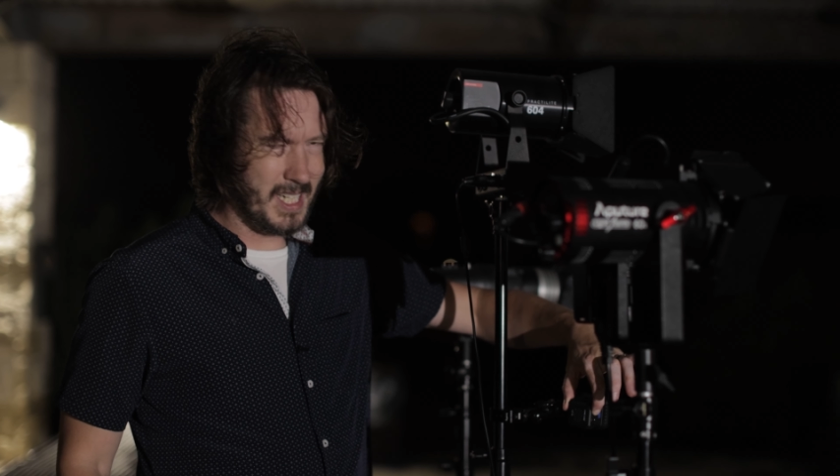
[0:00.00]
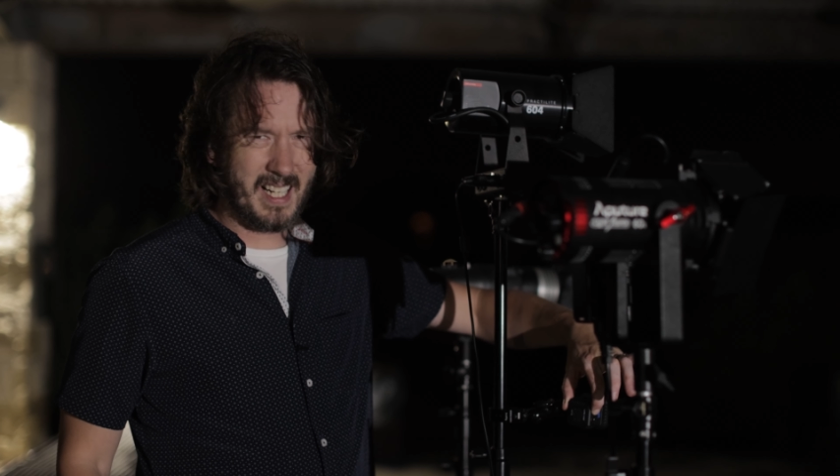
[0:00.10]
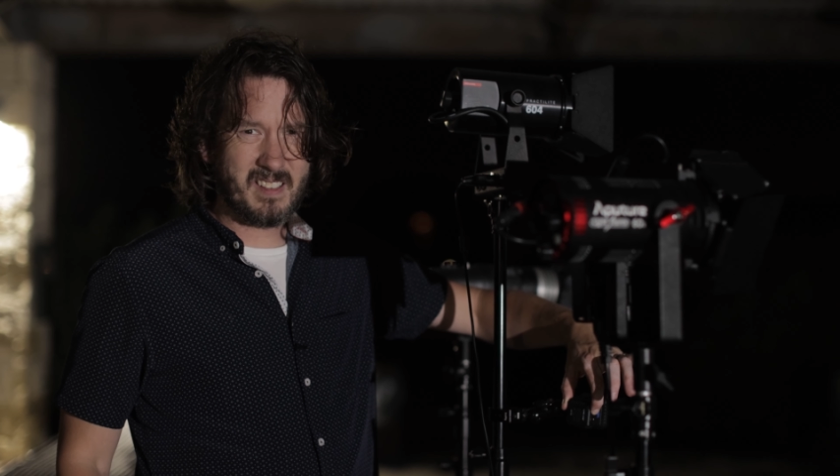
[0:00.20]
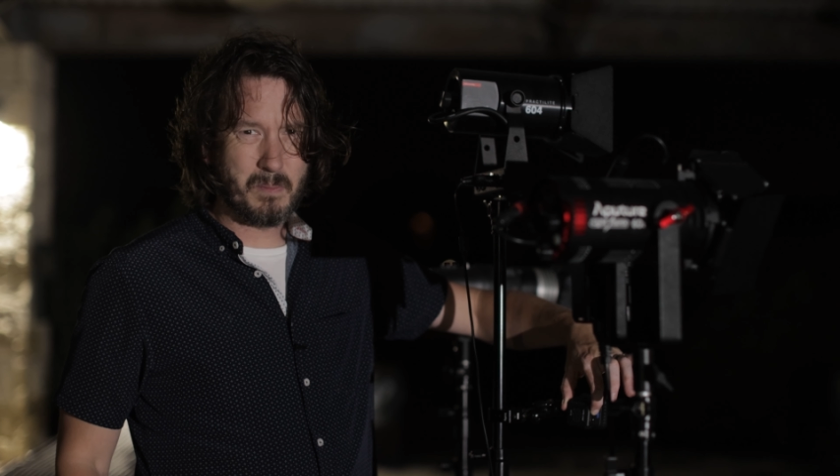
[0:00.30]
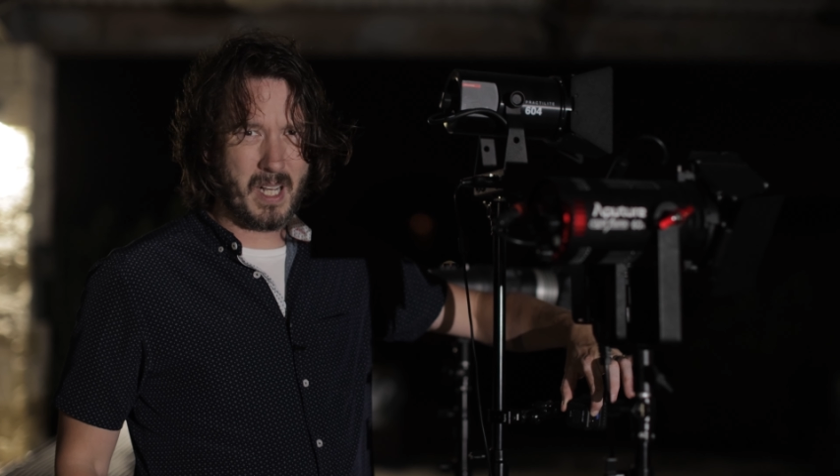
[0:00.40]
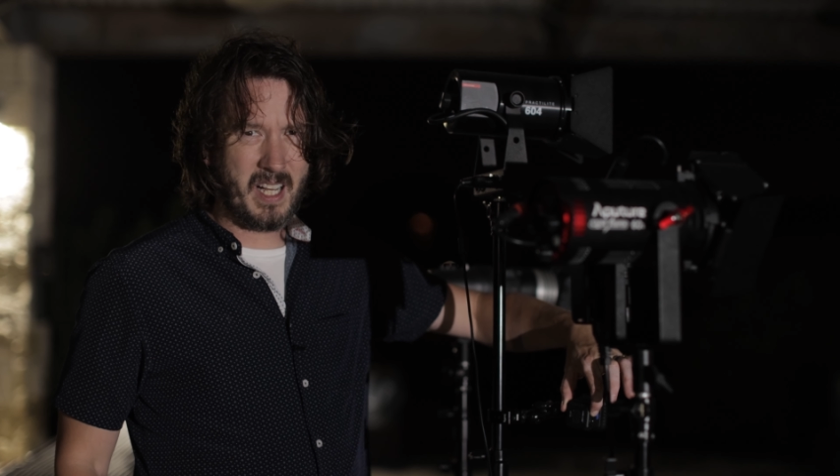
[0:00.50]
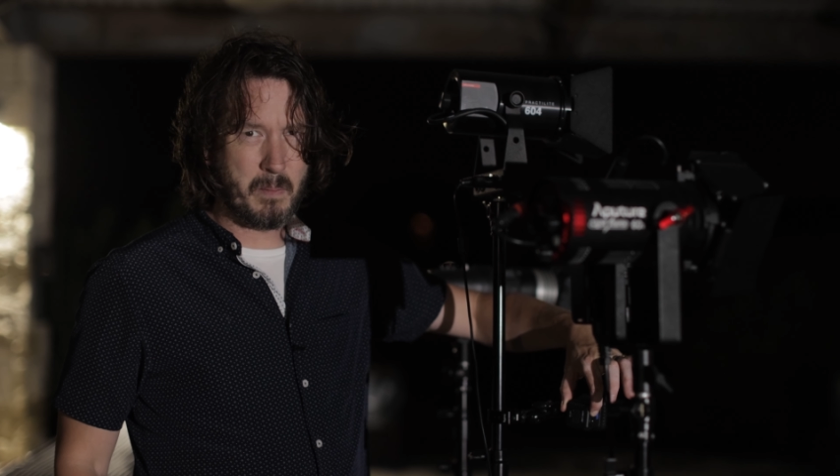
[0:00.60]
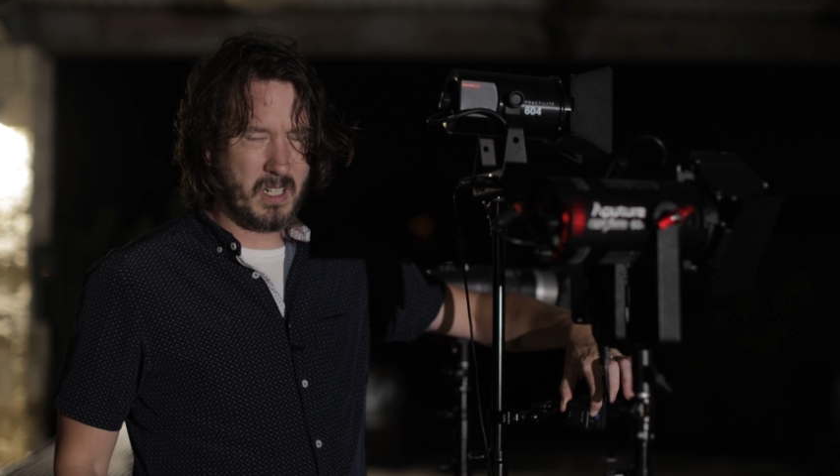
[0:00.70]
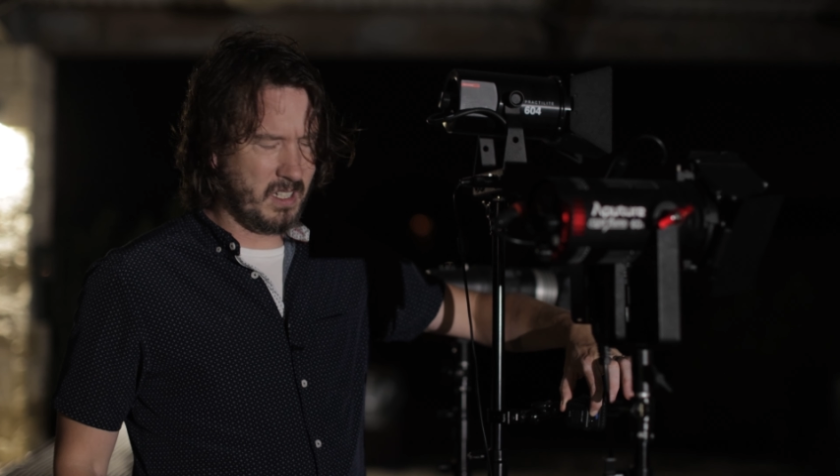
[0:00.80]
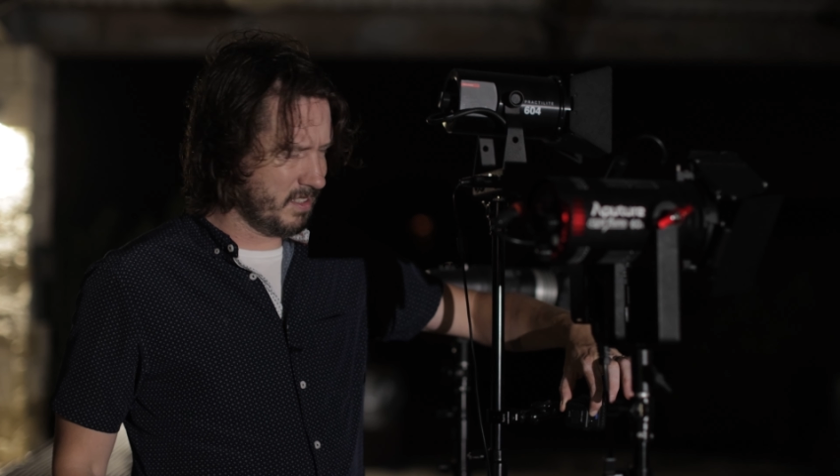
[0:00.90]
I have to buy
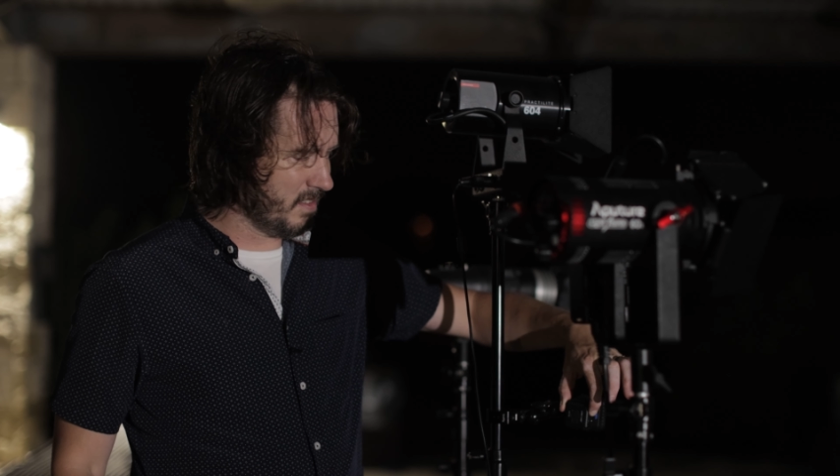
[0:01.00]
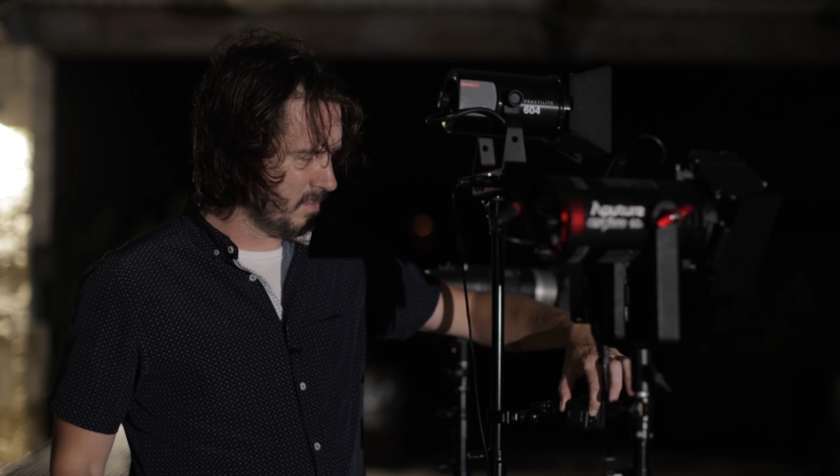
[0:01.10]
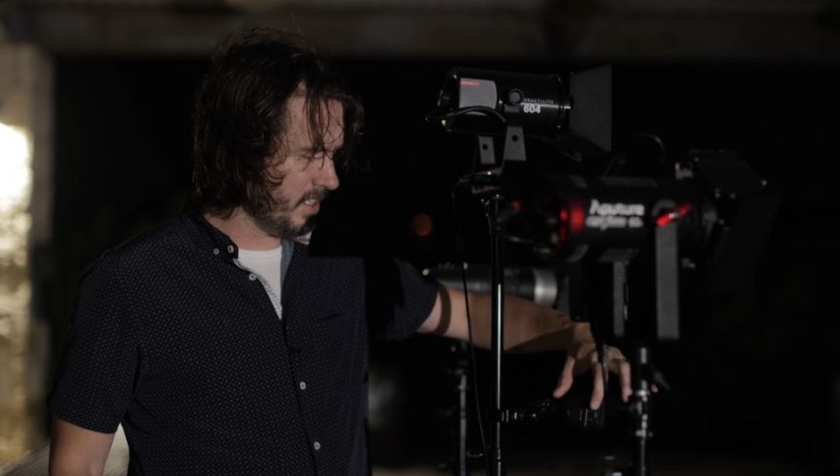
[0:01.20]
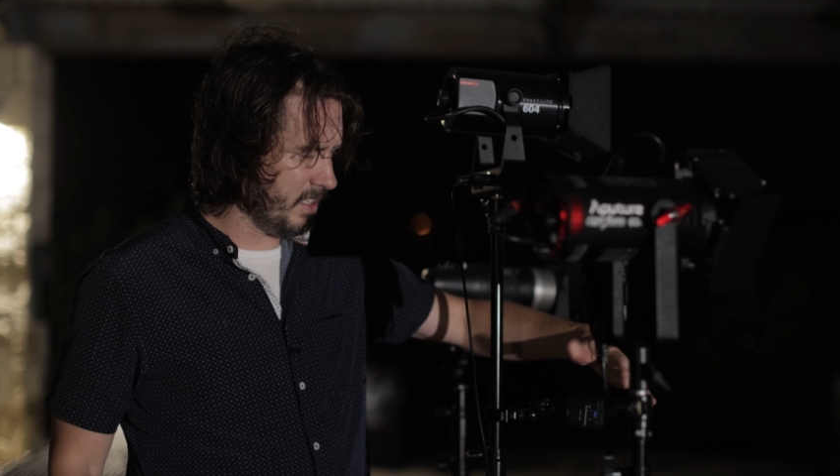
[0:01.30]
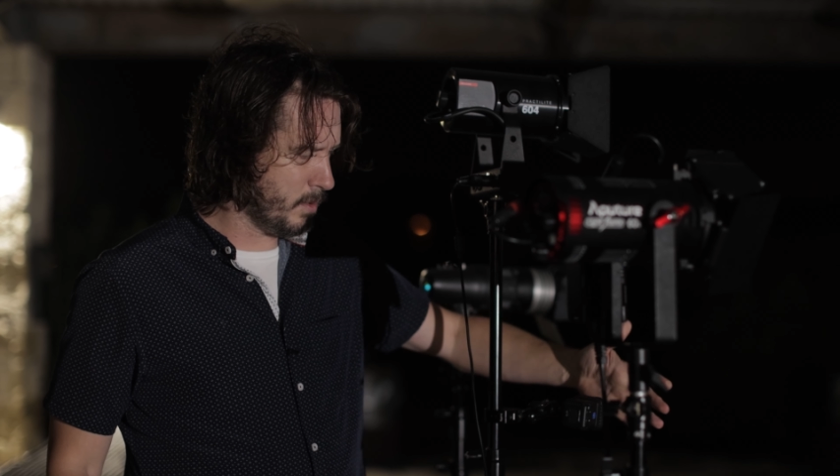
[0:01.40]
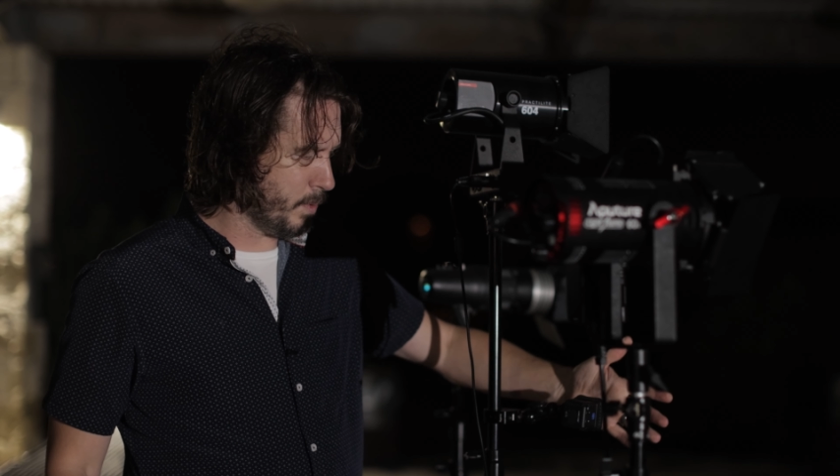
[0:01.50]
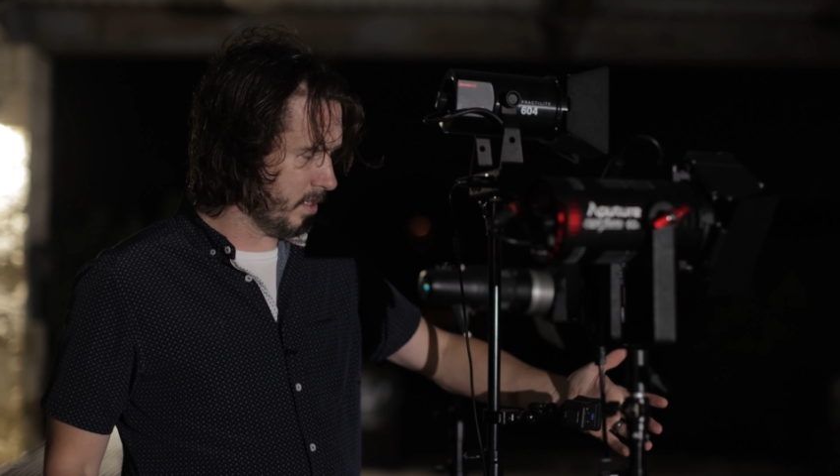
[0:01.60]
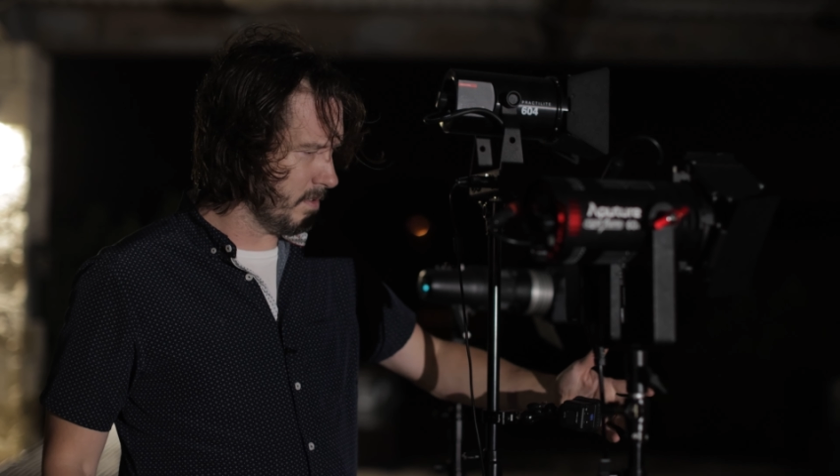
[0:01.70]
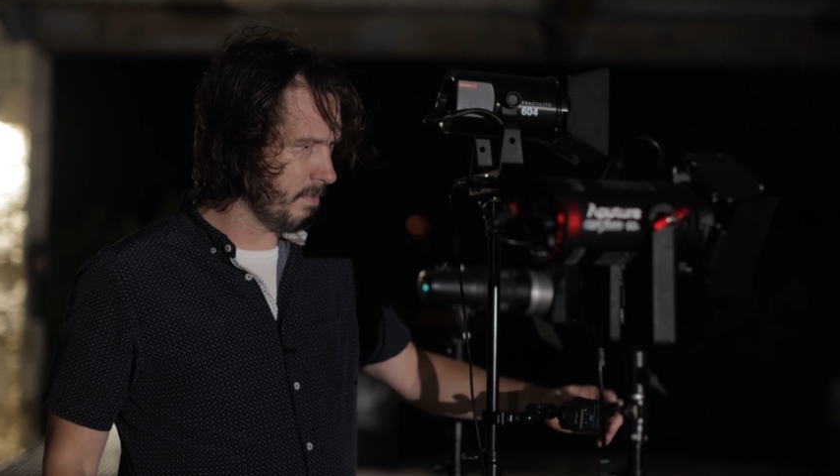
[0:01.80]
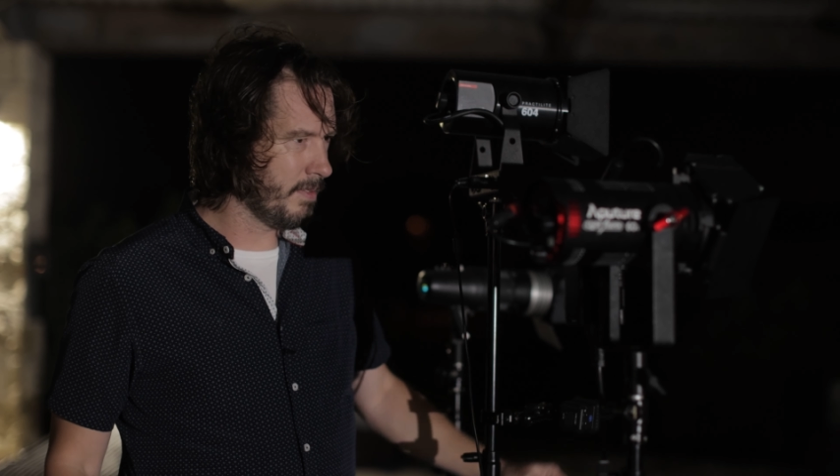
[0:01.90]
them all. Very
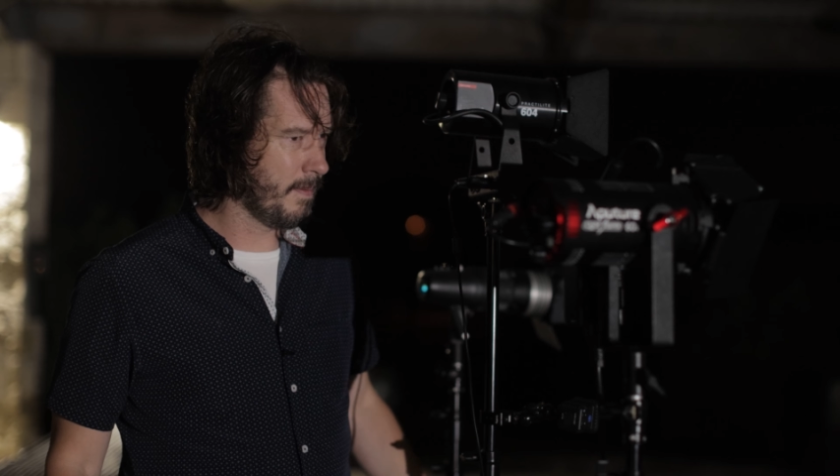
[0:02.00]
expensive.